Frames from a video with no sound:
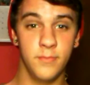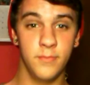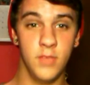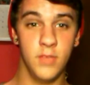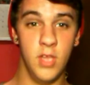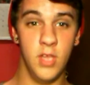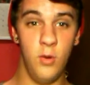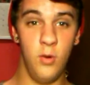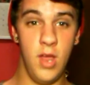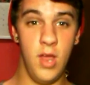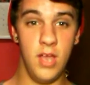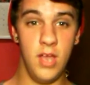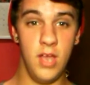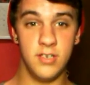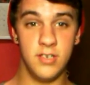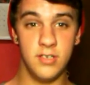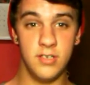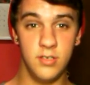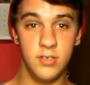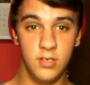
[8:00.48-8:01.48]
Alright.
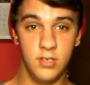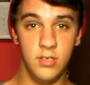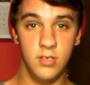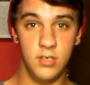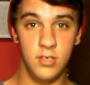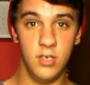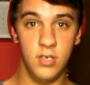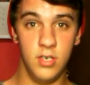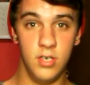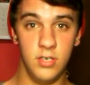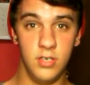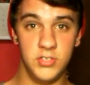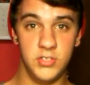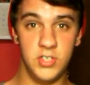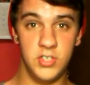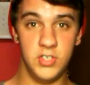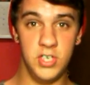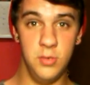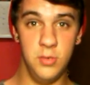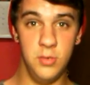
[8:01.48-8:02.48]
I'll
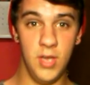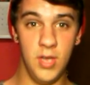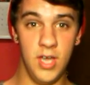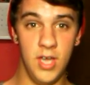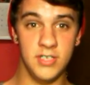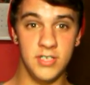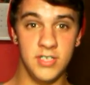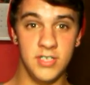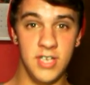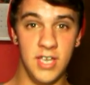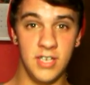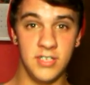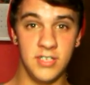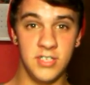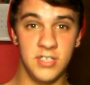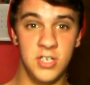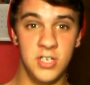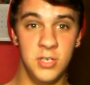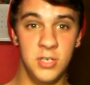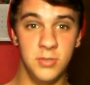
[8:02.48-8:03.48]
see you guys next
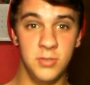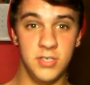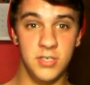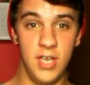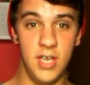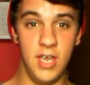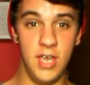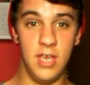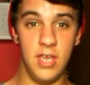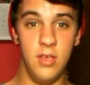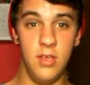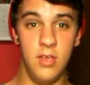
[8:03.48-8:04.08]
Tuesday.